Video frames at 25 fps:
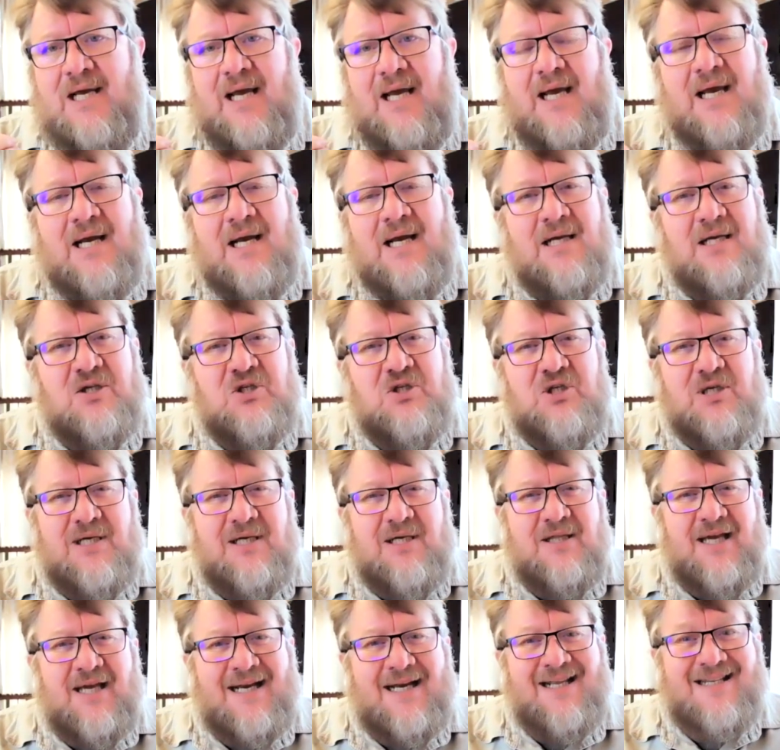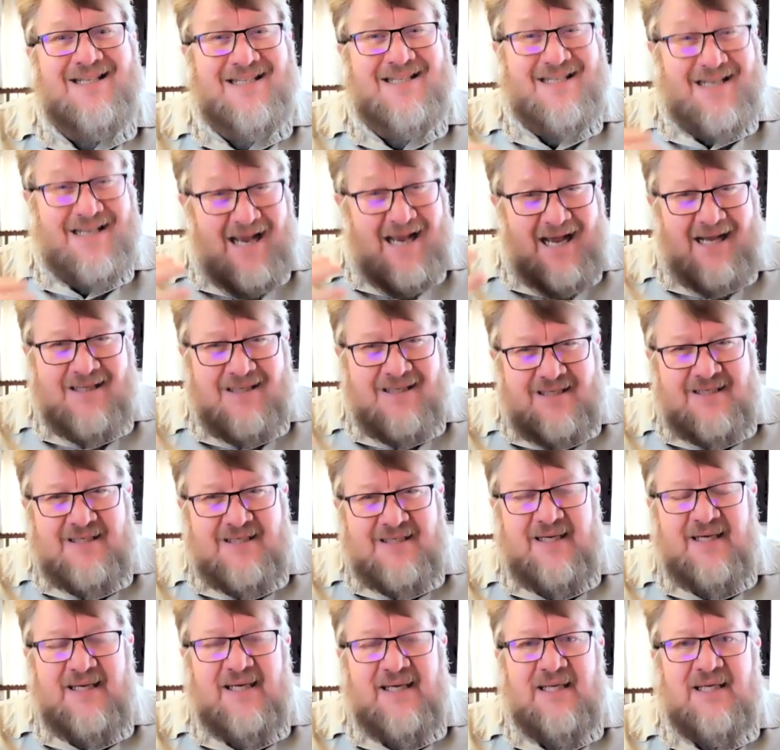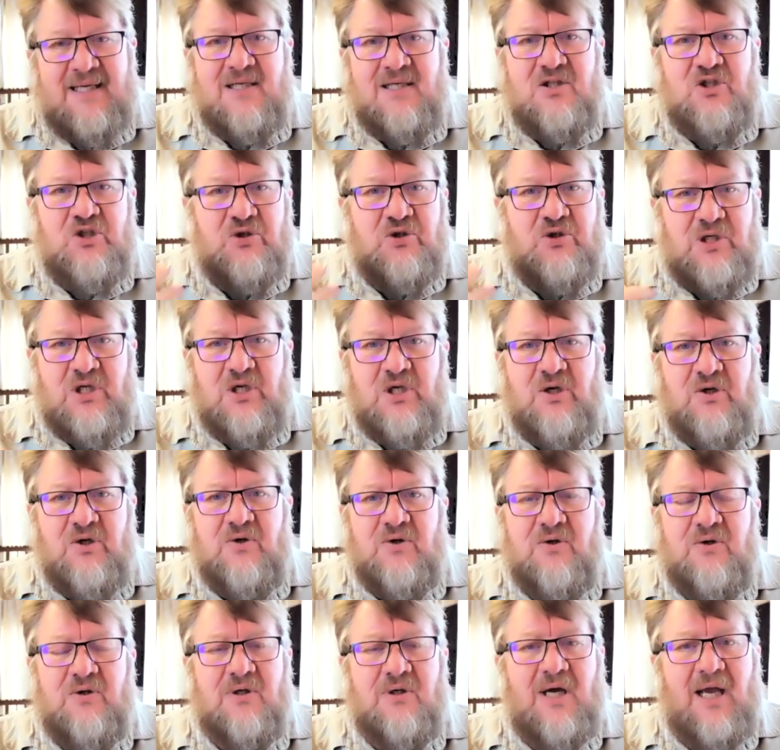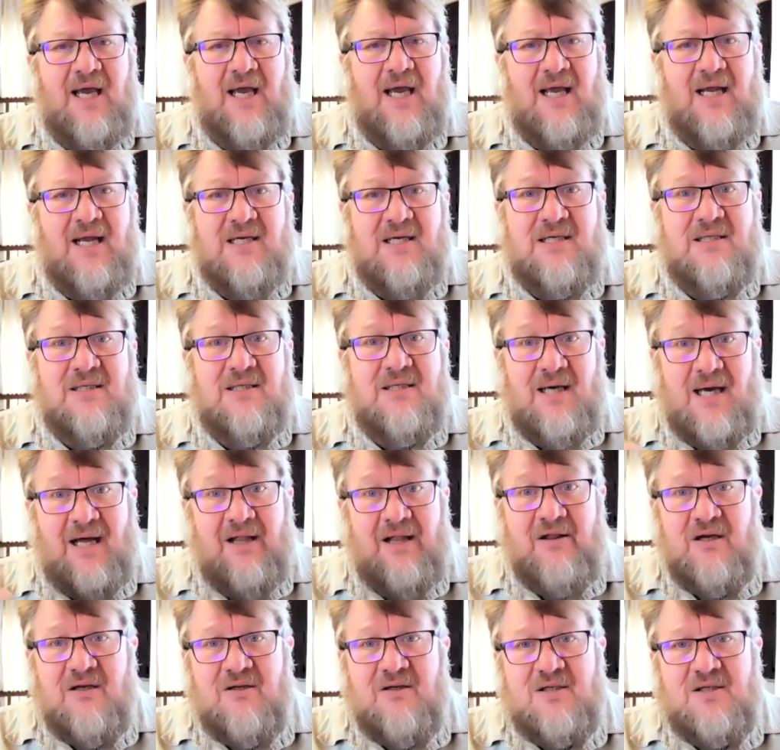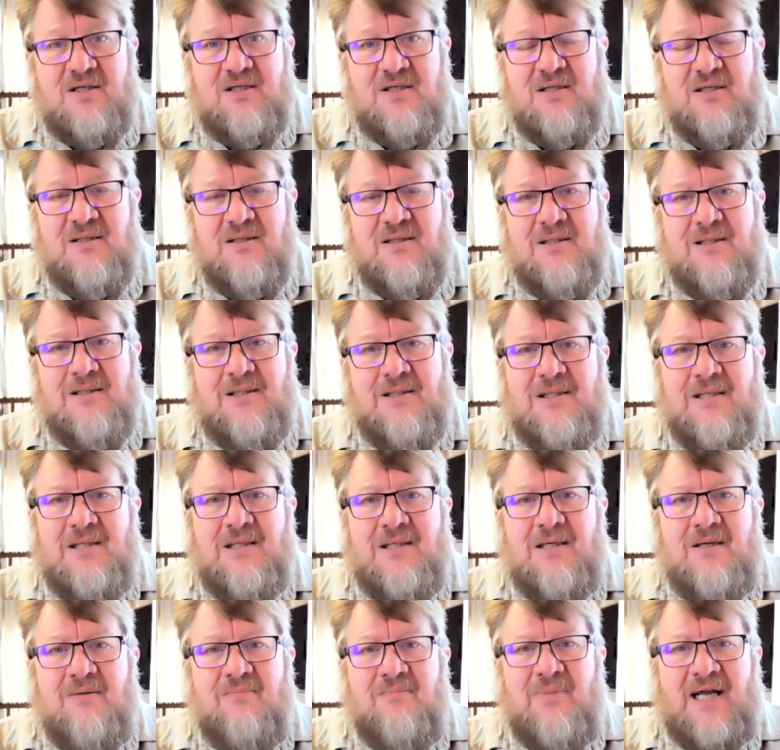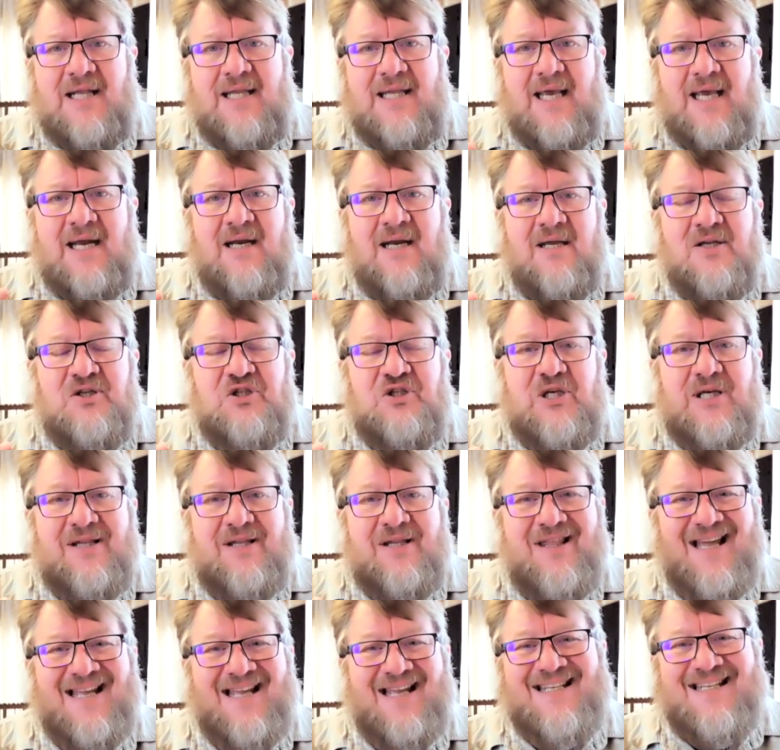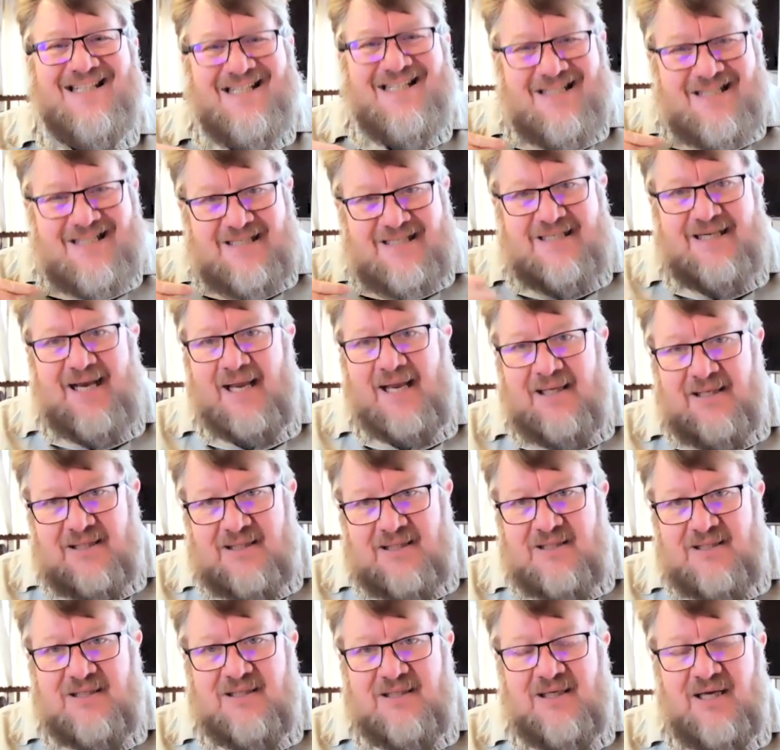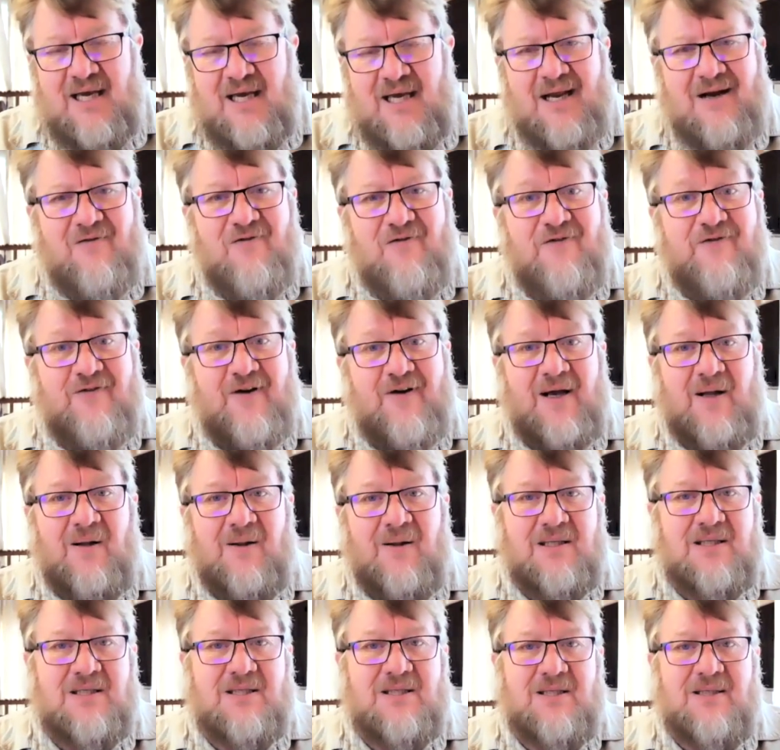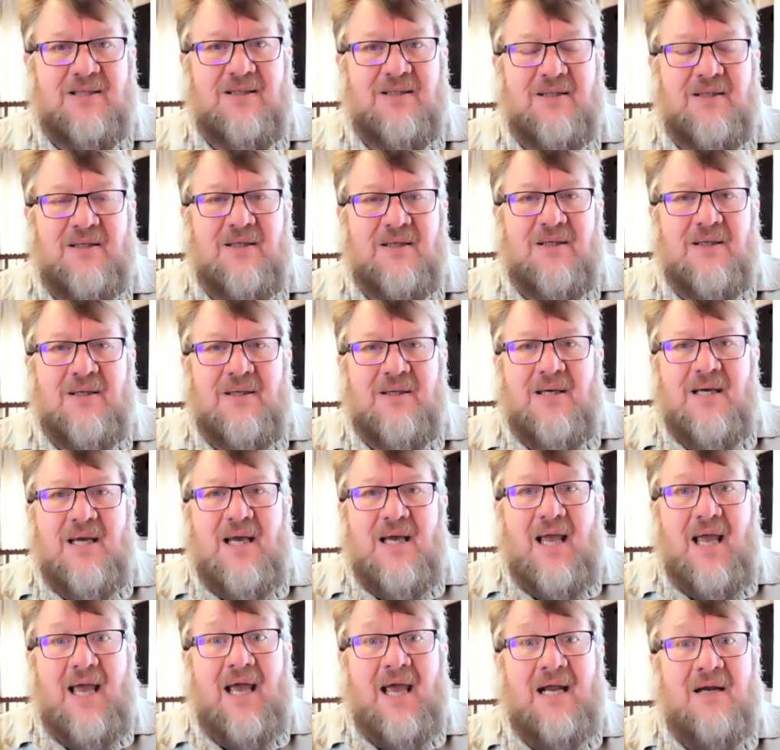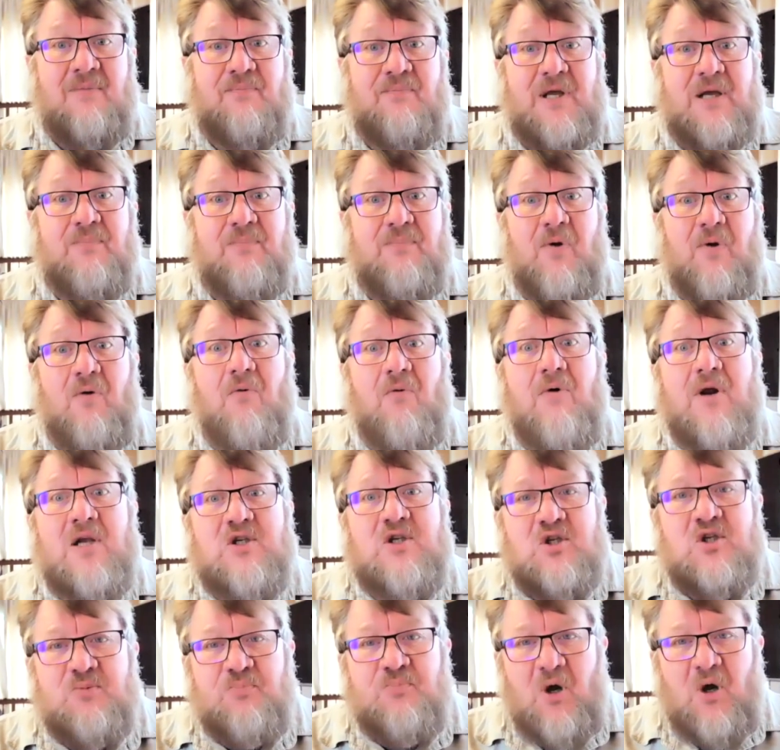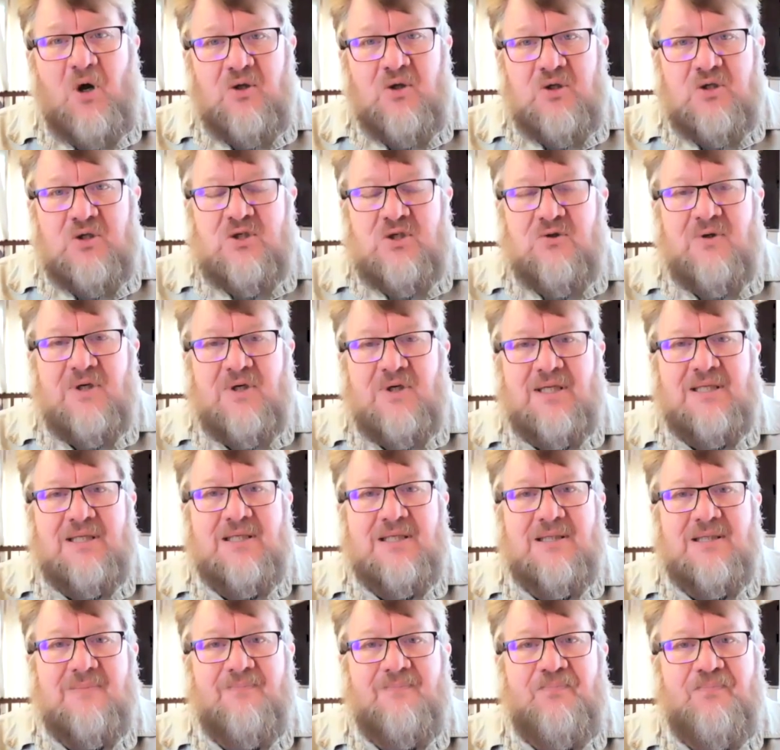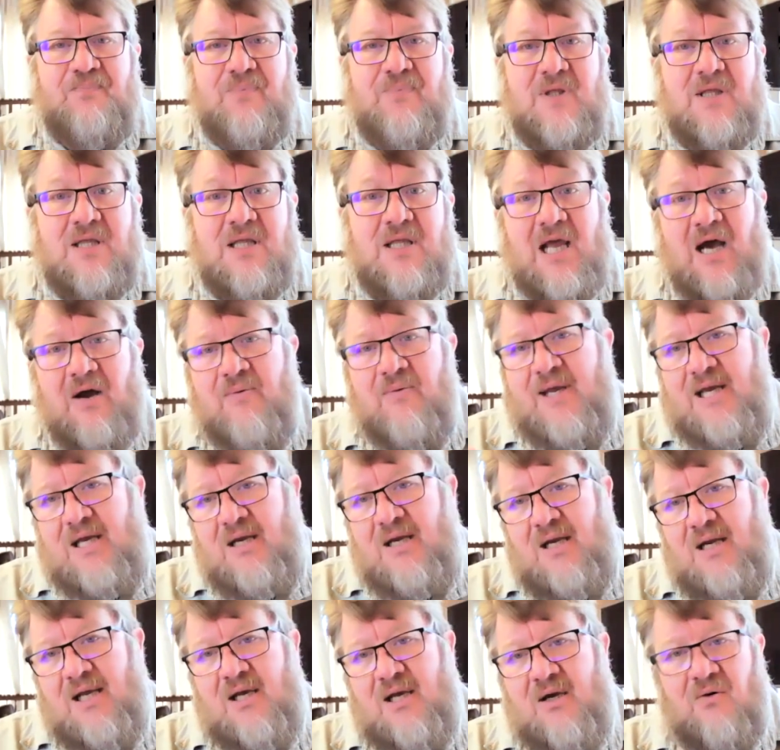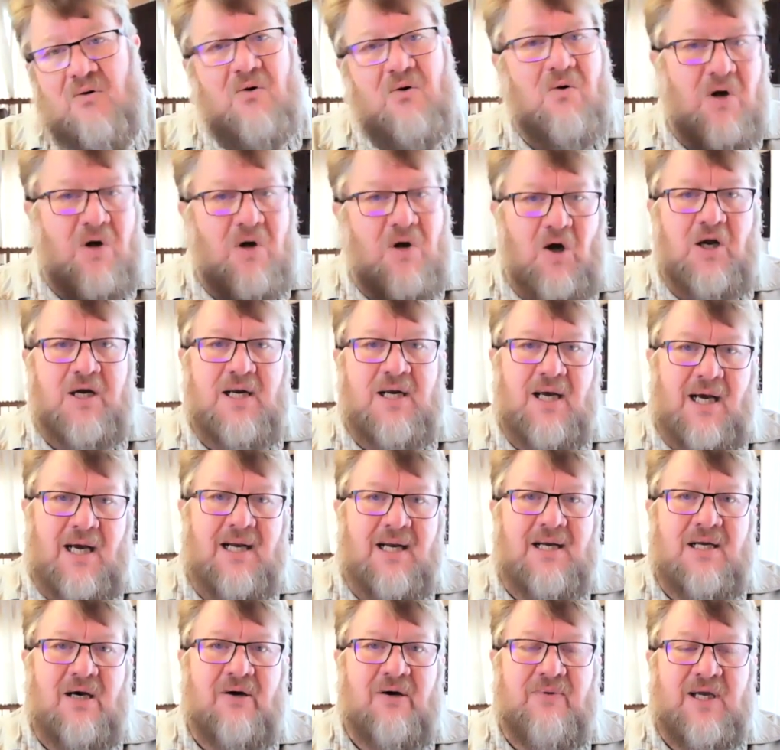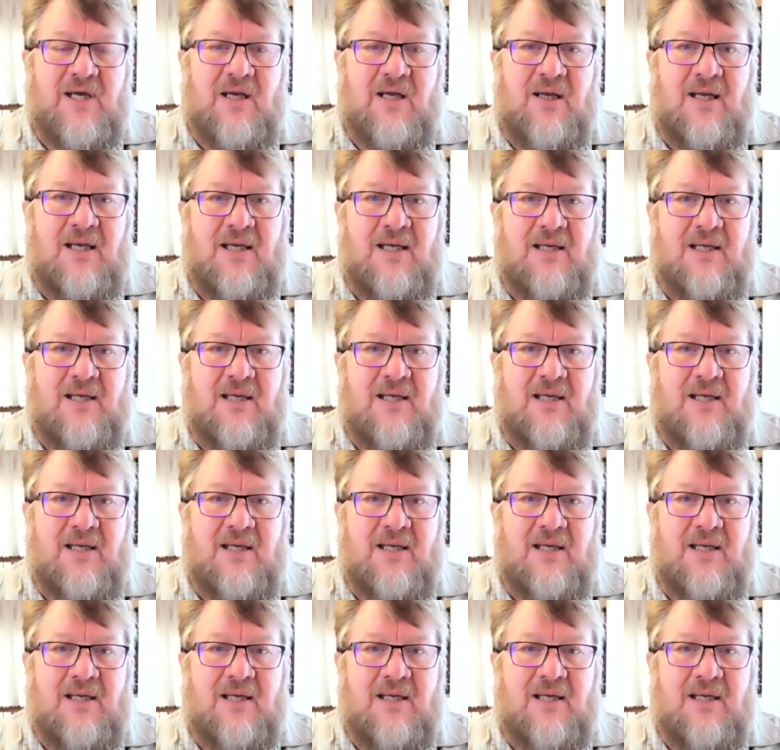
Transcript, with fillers: Energy that is unseen to you and others, but energy that is sensed and felt. And people respond to it knowingly or un unknowingly.